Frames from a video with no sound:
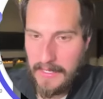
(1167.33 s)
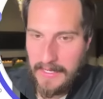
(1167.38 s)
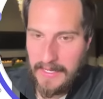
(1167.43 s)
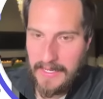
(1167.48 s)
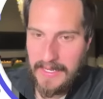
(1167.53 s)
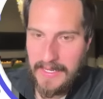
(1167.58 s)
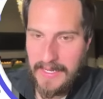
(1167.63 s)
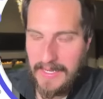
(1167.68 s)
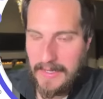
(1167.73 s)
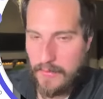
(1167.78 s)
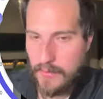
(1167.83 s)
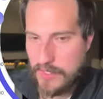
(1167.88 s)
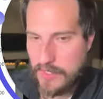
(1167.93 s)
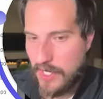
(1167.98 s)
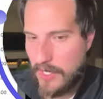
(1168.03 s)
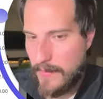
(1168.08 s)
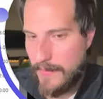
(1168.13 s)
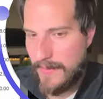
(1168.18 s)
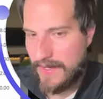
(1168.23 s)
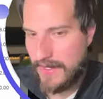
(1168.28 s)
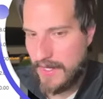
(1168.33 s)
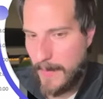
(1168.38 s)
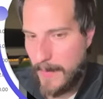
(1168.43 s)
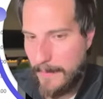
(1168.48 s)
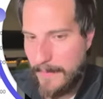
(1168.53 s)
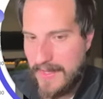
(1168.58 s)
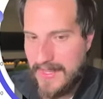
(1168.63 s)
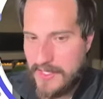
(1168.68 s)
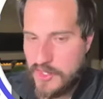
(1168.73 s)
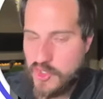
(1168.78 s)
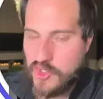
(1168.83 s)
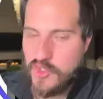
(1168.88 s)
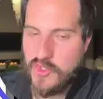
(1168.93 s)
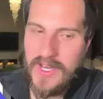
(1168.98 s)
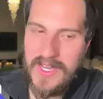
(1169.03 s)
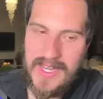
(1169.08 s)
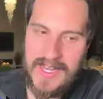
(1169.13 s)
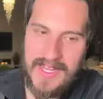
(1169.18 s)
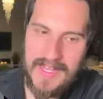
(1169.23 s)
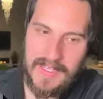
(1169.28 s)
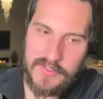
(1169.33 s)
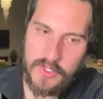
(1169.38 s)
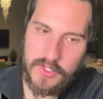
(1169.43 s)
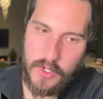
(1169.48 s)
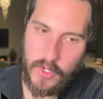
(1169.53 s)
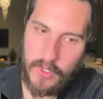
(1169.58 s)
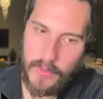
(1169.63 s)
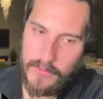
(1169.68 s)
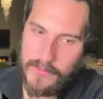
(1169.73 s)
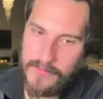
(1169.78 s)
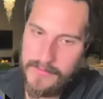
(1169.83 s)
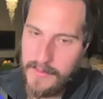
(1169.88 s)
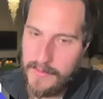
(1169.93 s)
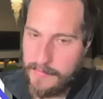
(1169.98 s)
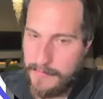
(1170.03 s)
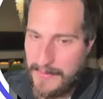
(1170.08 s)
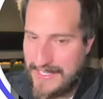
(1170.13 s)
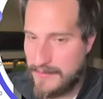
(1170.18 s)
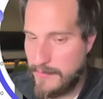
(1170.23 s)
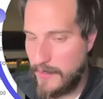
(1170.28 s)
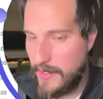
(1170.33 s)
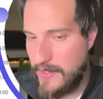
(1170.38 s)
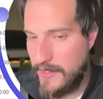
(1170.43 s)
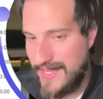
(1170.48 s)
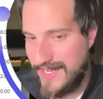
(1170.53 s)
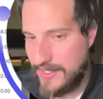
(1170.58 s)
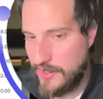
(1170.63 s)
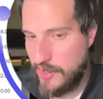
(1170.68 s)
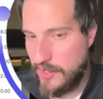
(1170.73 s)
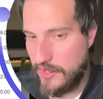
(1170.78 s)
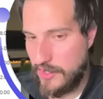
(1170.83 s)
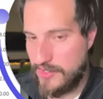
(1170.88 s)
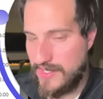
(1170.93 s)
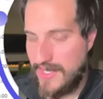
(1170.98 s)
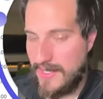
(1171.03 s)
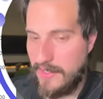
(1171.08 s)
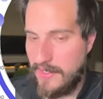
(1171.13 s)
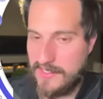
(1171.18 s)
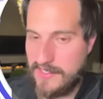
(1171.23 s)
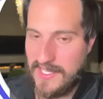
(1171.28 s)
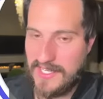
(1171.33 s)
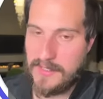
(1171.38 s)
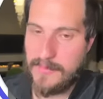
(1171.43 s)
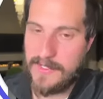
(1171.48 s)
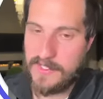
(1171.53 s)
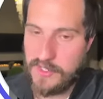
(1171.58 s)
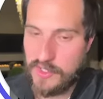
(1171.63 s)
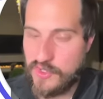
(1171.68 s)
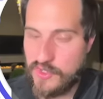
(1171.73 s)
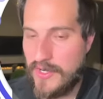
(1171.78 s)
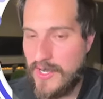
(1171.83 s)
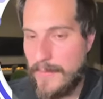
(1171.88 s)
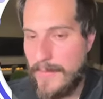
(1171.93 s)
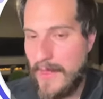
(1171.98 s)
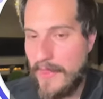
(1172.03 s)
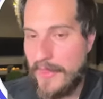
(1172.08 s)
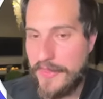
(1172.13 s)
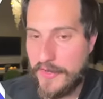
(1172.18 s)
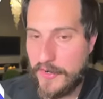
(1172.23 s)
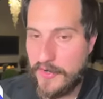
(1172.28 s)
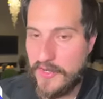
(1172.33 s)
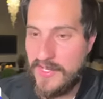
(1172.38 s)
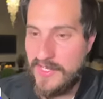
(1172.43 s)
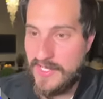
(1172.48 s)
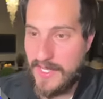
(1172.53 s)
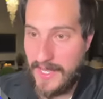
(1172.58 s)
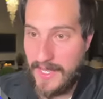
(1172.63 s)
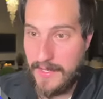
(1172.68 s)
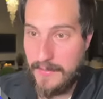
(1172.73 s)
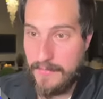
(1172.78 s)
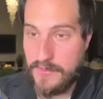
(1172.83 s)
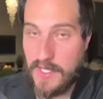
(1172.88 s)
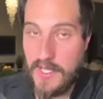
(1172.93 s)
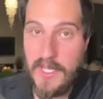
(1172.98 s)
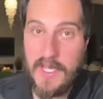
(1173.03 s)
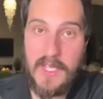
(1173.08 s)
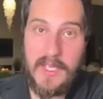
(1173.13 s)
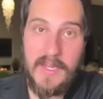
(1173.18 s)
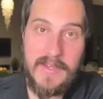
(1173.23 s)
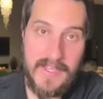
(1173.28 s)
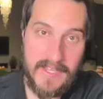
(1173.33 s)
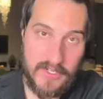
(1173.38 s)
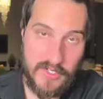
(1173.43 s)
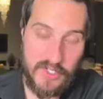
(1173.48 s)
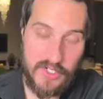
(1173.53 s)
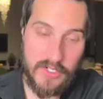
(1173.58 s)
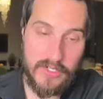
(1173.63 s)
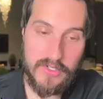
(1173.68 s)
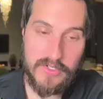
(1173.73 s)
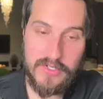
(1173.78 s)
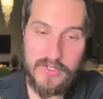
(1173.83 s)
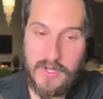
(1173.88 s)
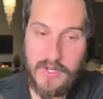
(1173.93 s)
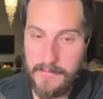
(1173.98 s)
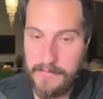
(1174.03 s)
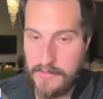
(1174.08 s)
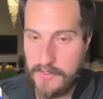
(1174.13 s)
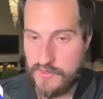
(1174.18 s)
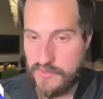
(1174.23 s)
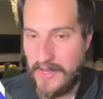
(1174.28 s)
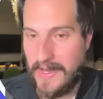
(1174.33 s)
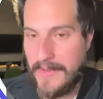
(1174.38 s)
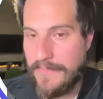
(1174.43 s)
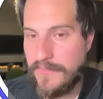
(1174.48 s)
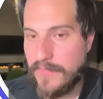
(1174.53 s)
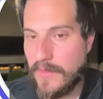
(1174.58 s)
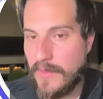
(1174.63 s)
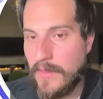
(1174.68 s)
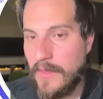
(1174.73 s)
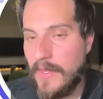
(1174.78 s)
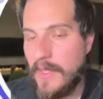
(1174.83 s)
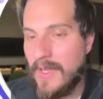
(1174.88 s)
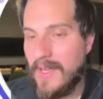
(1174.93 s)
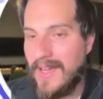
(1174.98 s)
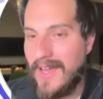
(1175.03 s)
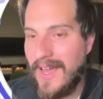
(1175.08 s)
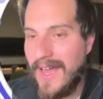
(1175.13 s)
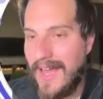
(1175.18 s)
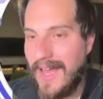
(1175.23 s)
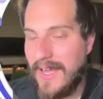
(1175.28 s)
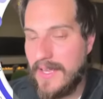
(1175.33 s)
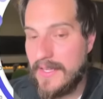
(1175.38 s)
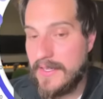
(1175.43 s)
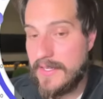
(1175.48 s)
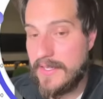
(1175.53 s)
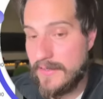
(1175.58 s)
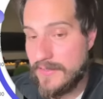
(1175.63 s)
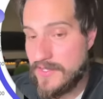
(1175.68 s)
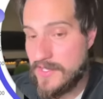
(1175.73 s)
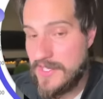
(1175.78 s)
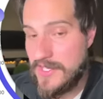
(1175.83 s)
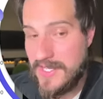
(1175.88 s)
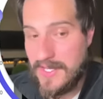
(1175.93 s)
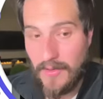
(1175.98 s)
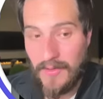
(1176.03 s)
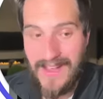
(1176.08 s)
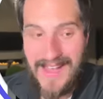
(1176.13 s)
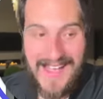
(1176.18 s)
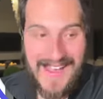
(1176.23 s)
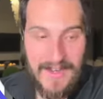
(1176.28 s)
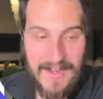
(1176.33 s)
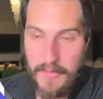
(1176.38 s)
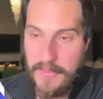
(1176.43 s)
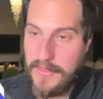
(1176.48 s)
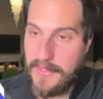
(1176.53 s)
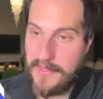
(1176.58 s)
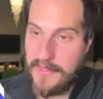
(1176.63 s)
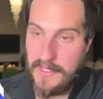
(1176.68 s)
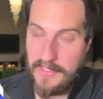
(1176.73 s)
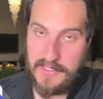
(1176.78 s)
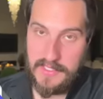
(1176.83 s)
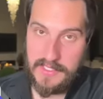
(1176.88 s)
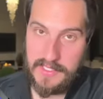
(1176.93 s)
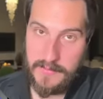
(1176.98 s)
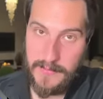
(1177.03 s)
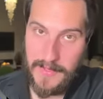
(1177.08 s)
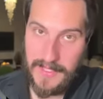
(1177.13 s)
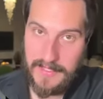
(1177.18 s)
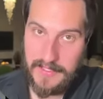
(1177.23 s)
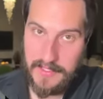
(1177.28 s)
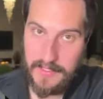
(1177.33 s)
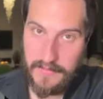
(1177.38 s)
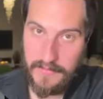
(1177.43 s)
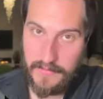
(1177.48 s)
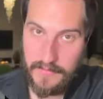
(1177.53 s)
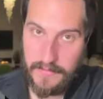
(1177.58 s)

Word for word: And we're talking about a company that's trading, let's call it, based upon next year's analyst estimates, they're trading about 30 times next year's numbers, right? Here's the deal. I don't think that's expensive.